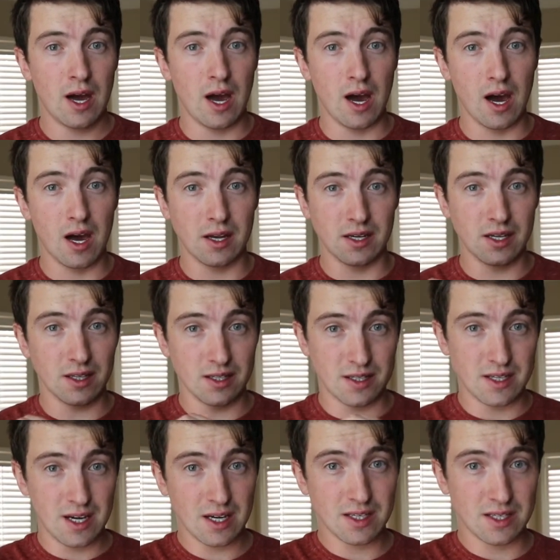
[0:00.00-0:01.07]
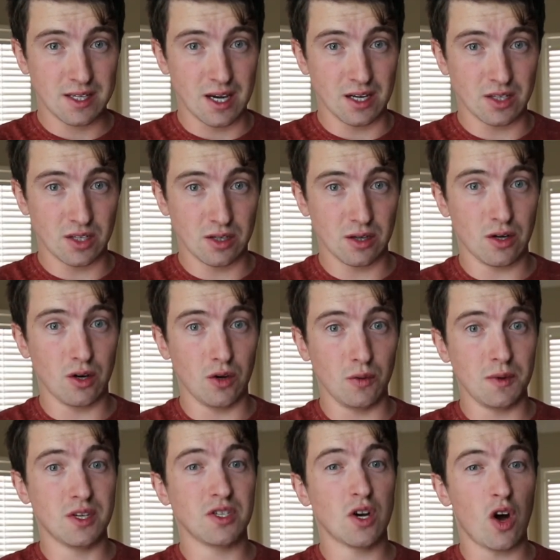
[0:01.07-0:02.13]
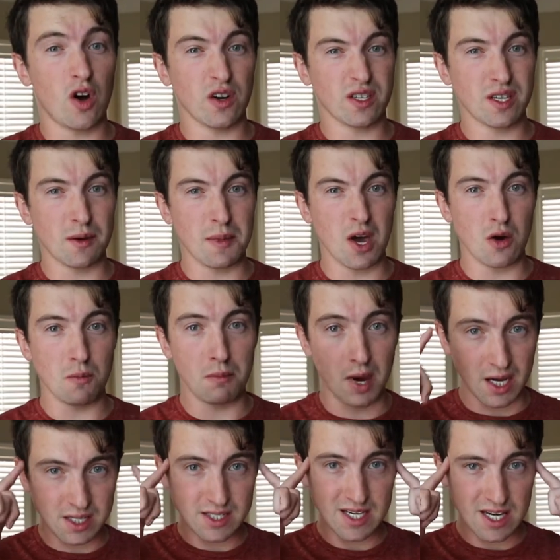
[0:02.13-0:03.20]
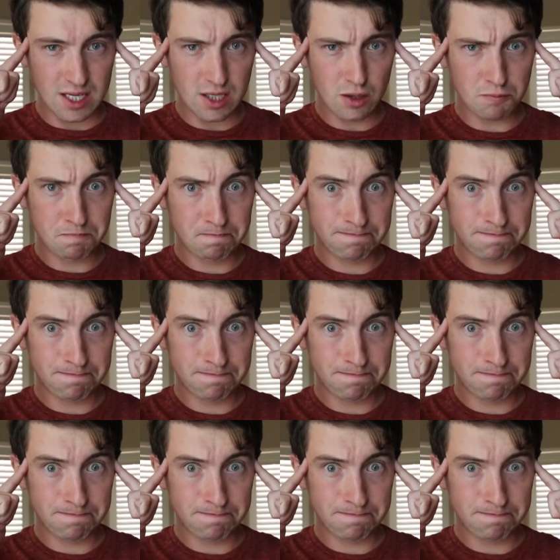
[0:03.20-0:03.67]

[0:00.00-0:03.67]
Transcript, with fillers: And in this next section, Colby talks about mindset.